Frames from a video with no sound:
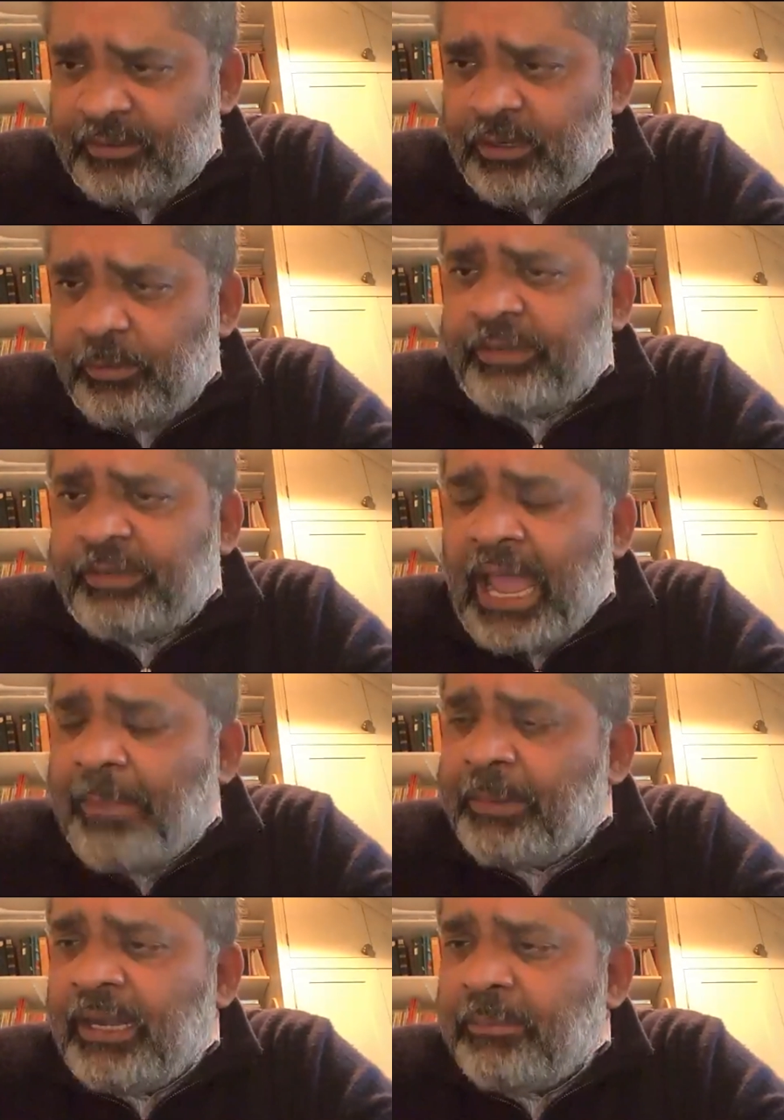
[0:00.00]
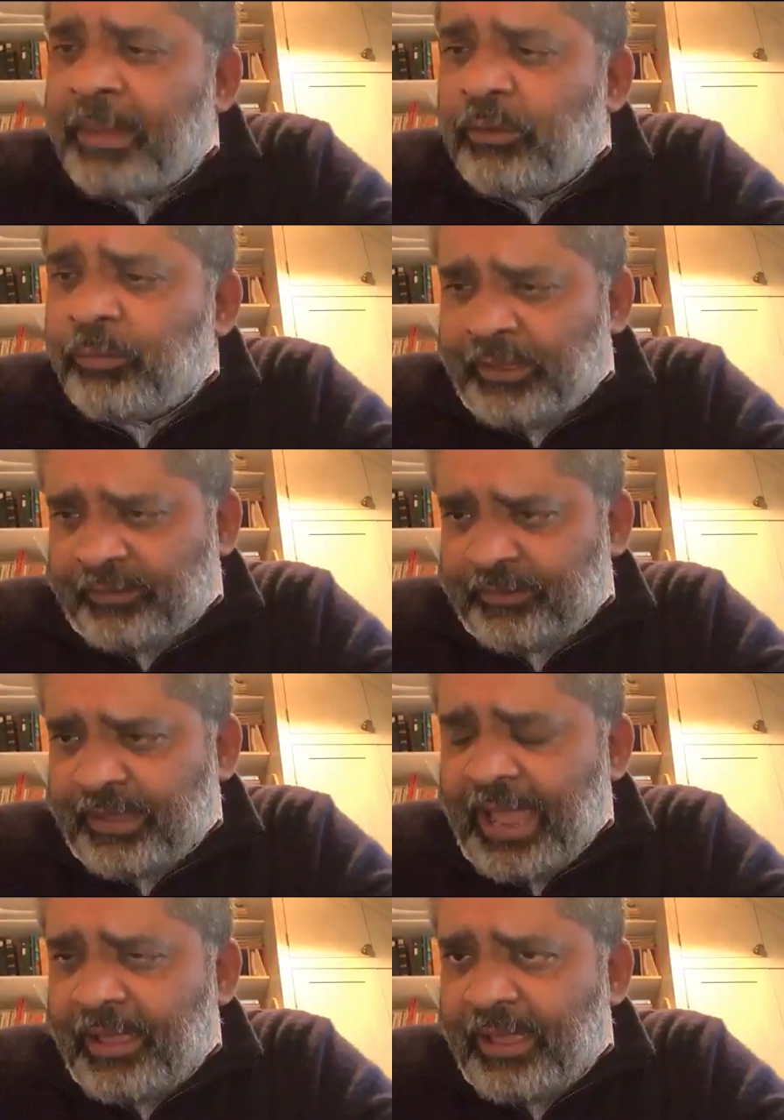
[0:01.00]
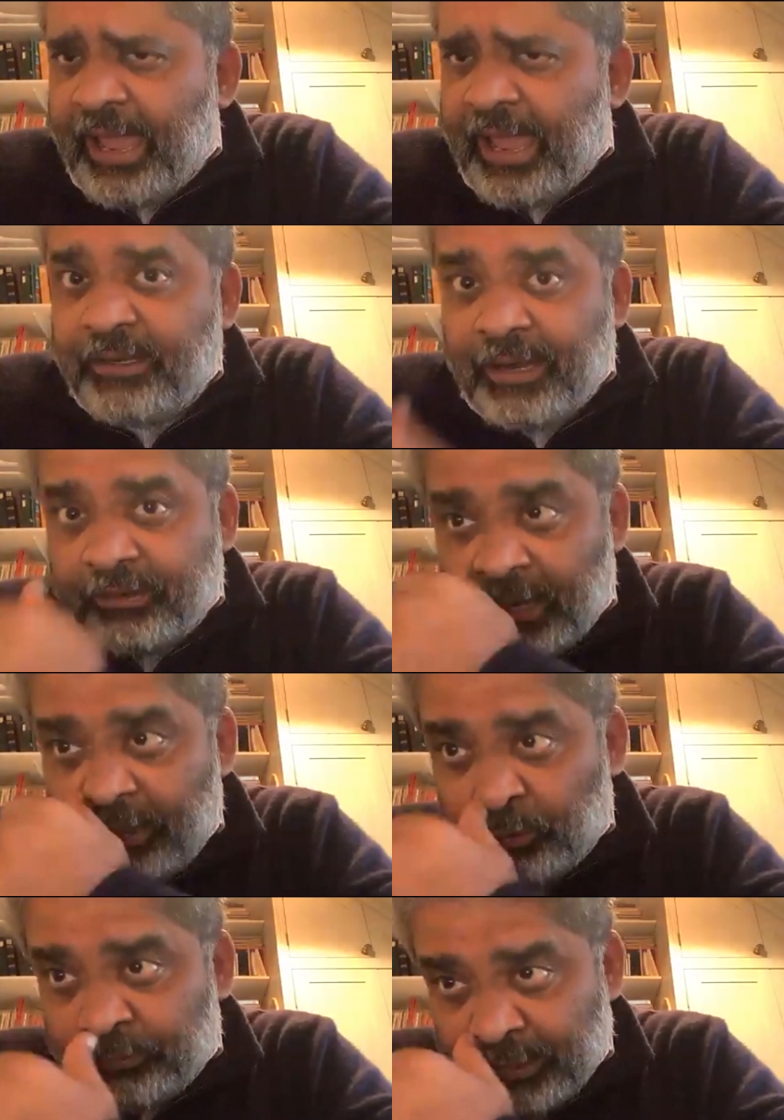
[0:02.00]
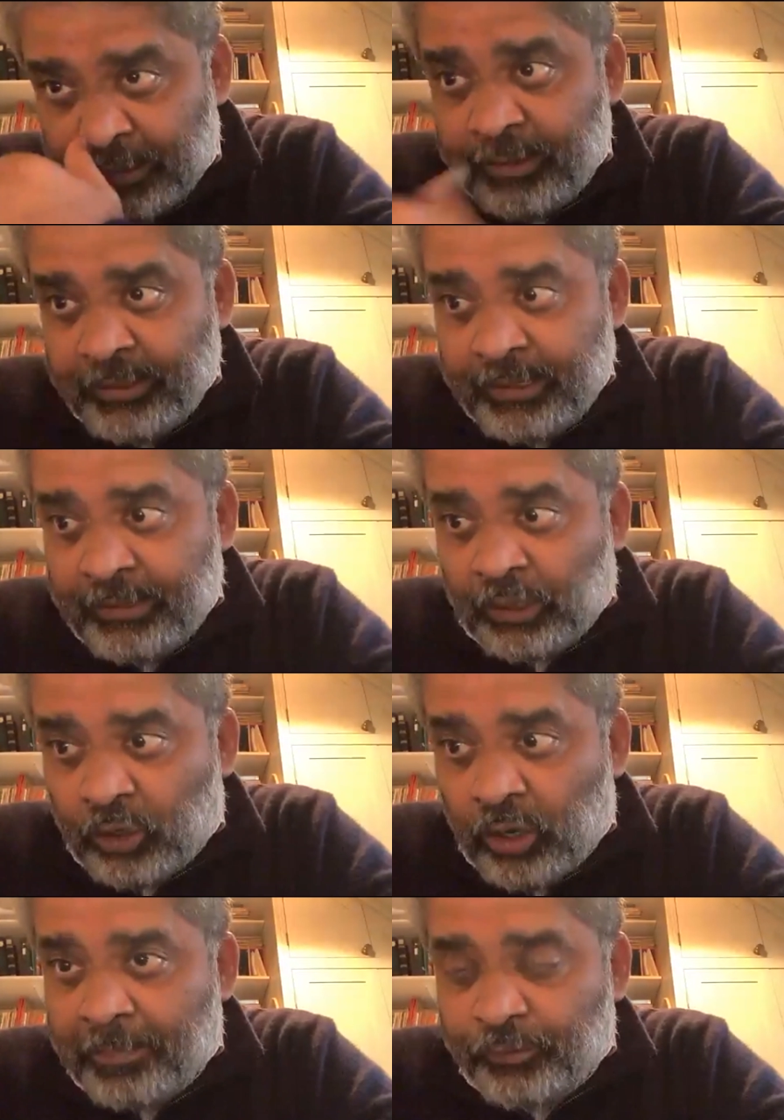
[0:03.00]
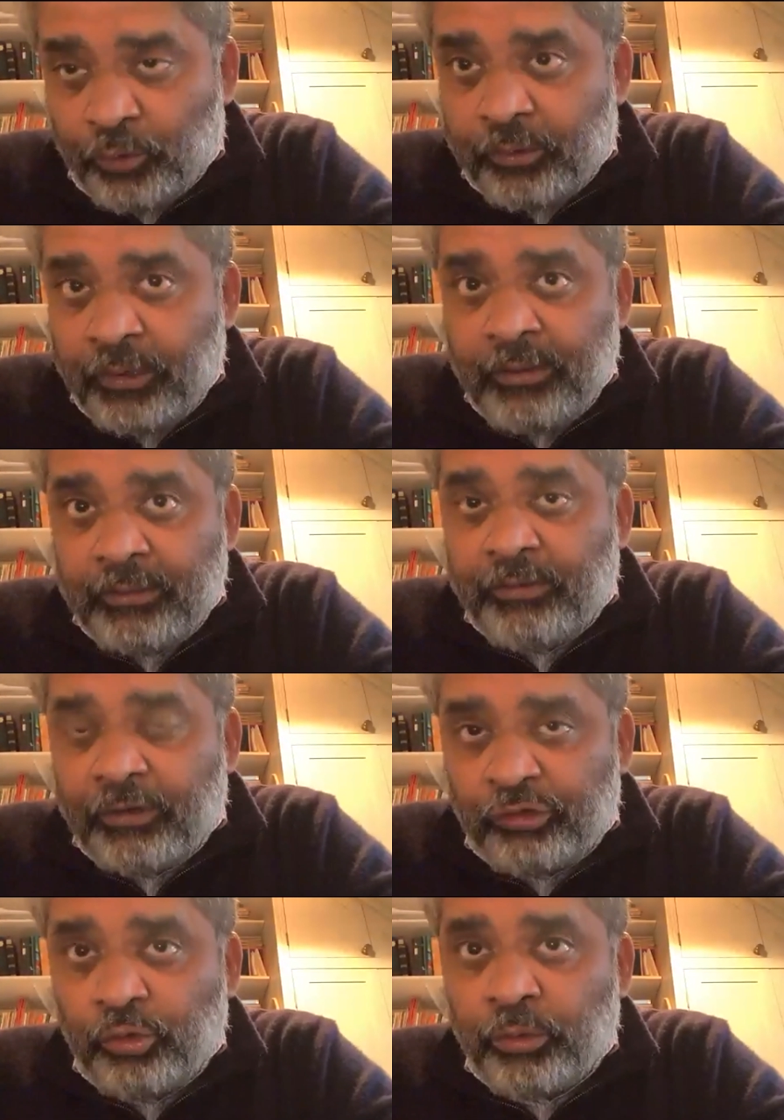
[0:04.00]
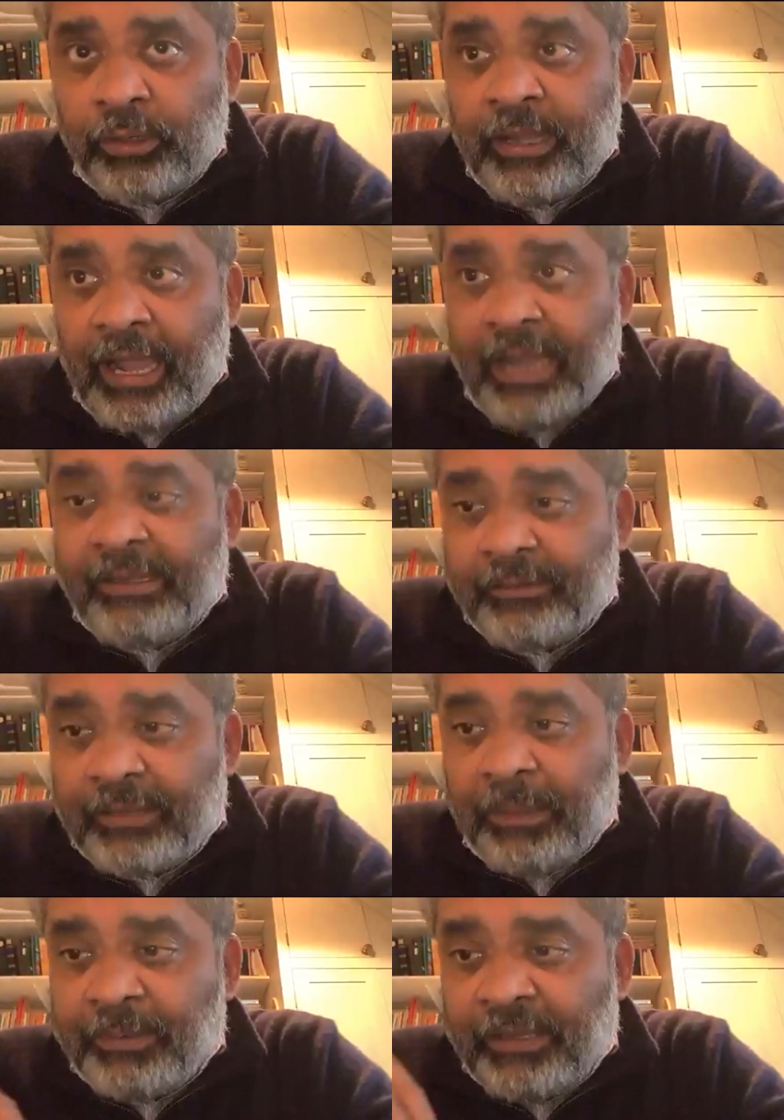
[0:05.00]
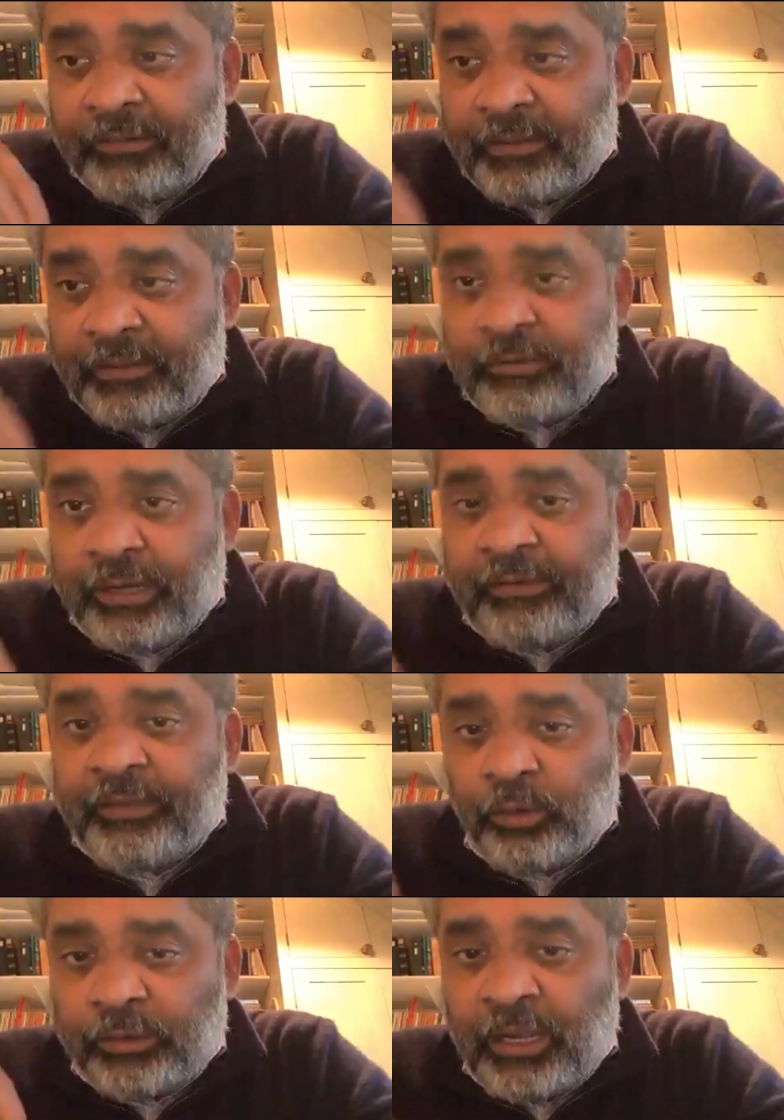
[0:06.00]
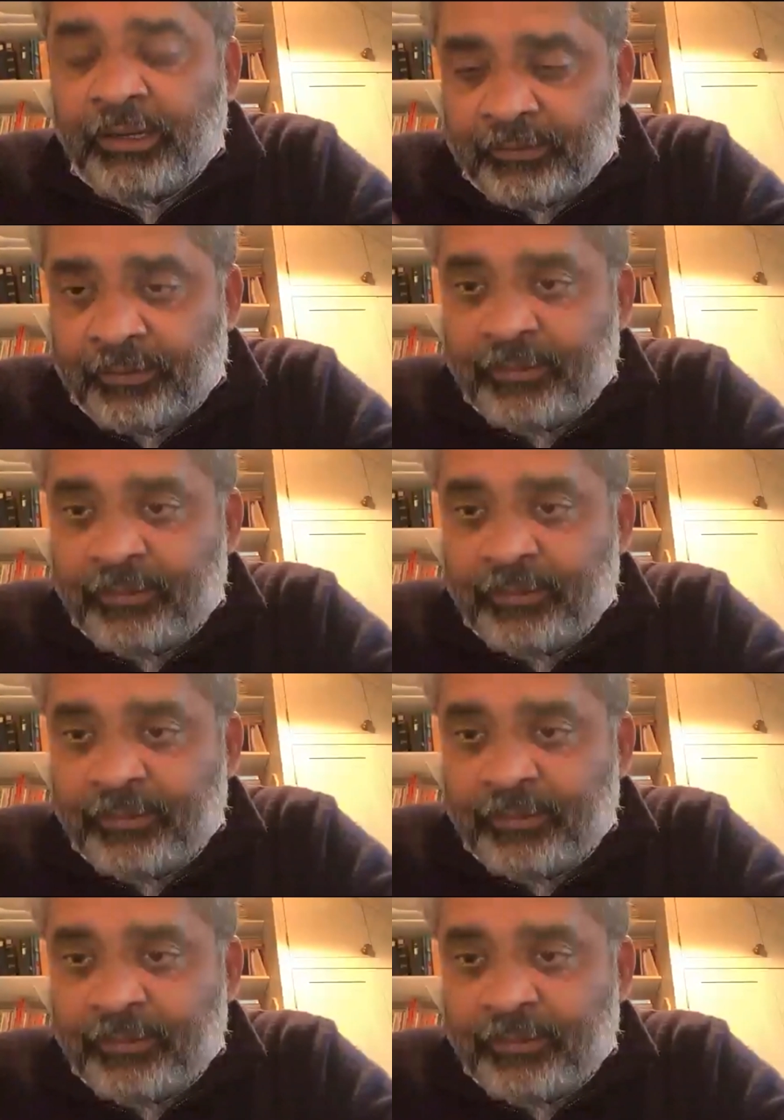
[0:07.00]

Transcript: which can happen in many ways. As India tried to say in the COP before they were shooed, and, in, and people insisted on net zero target.